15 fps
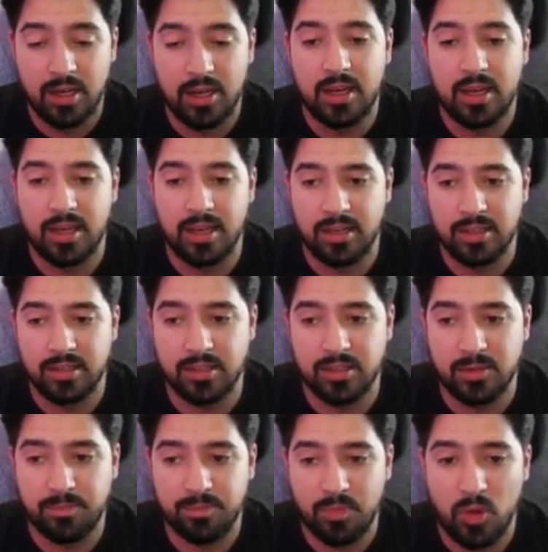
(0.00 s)
is
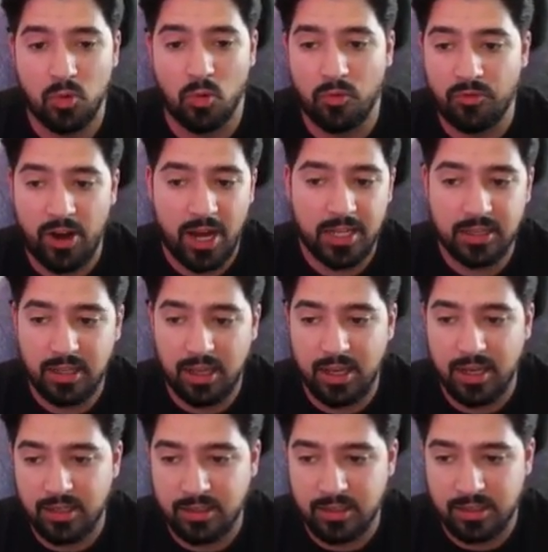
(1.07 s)
we'll find, like,
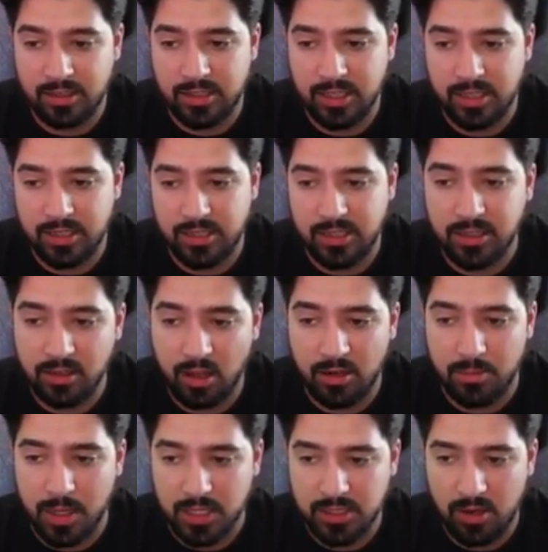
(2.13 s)
let's say this Elon
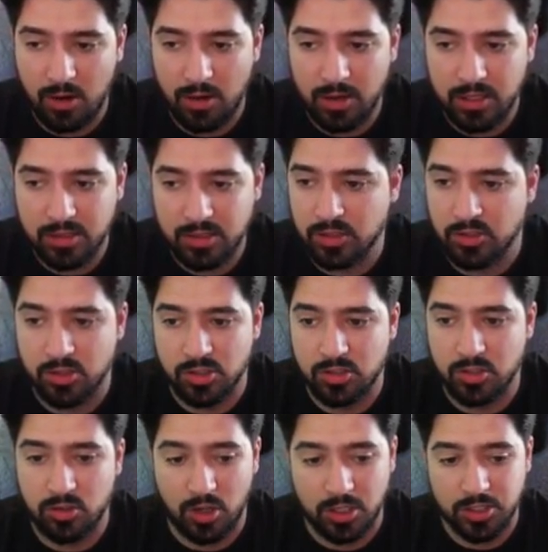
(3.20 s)
Musk audience is just
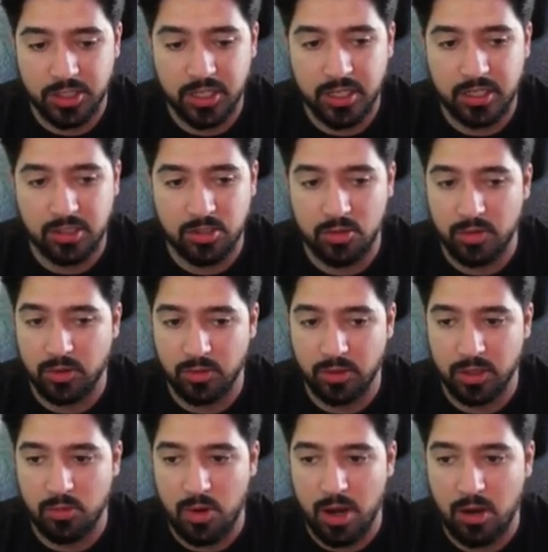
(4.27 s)
crushing it. It's doing really
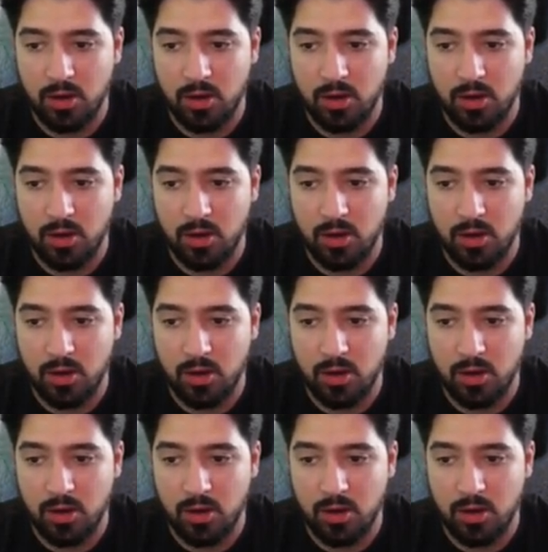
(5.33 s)
well.